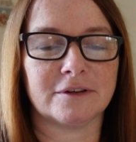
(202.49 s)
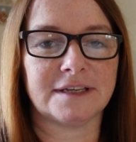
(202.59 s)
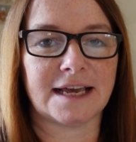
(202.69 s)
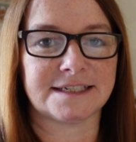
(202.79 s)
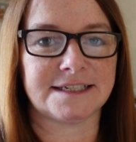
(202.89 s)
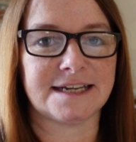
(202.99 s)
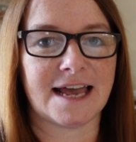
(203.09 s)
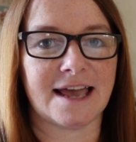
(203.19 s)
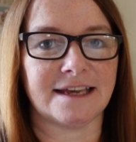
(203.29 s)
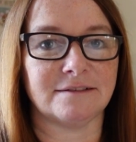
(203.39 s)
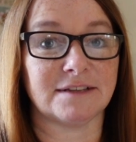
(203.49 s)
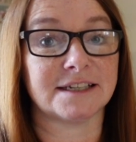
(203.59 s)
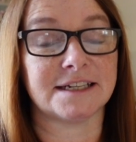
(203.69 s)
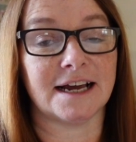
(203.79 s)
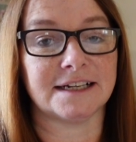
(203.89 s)

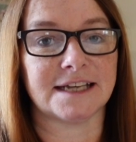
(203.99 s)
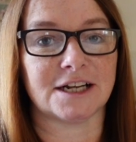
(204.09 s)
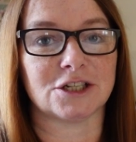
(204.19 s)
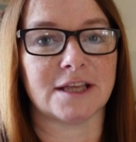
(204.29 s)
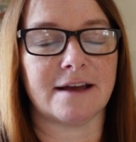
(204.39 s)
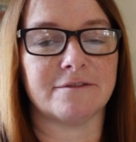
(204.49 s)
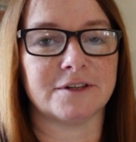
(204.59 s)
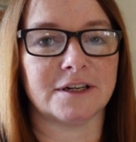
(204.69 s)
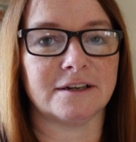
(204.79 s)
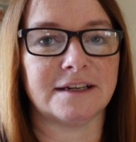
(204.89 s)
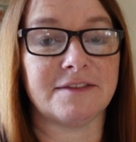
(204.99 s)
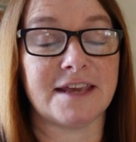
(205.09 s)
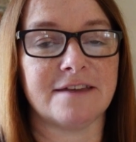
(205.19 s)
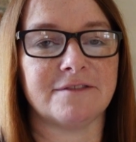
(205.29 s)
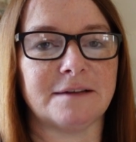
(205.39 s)
last night actually, in the
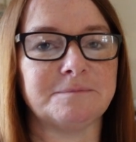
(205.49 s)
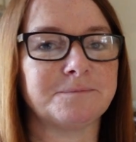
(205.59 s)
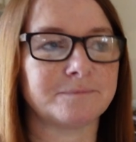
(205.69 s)
evening.